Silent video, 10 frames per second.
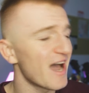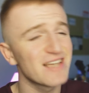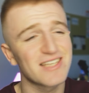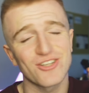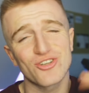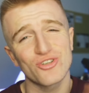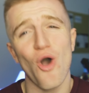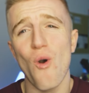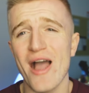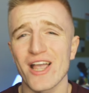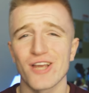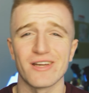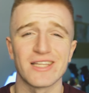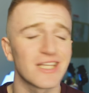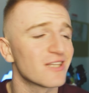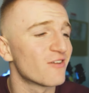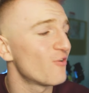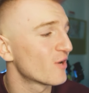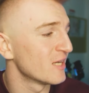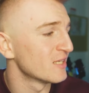Guys get so angry and think they're
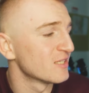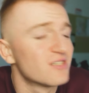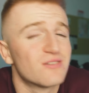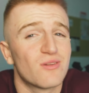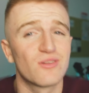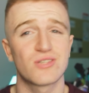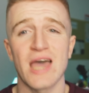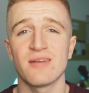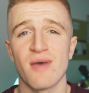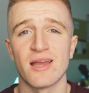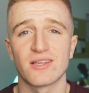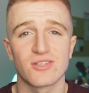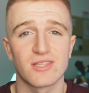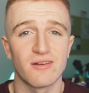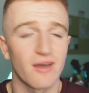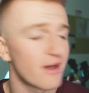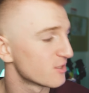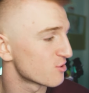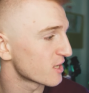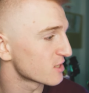fucking 10 men because they are at
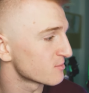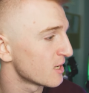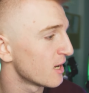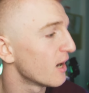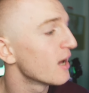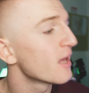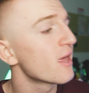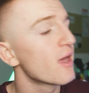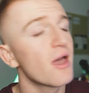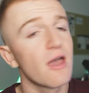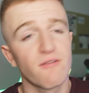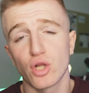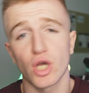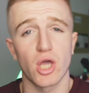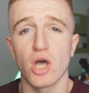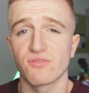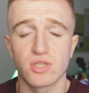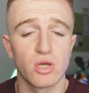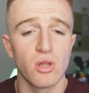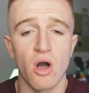a drink or something like that. If you look at girls
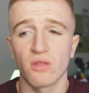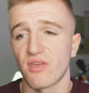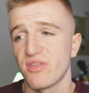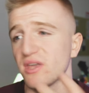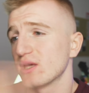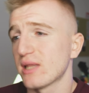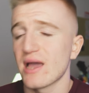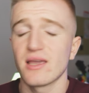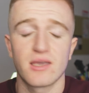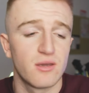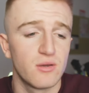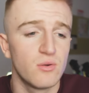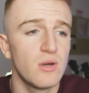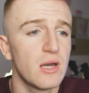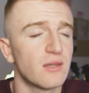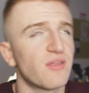for too long, they think you like you.